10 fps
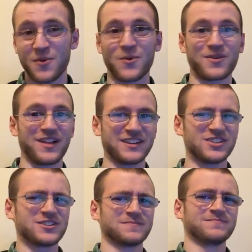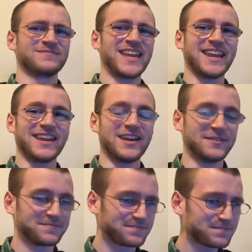or like just taking a hit?
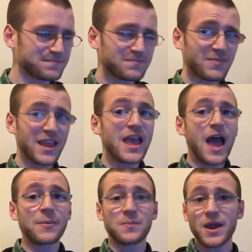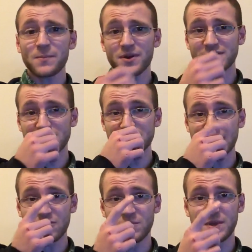I mean, paintballing seems
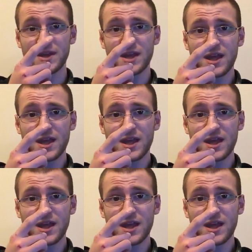like it would be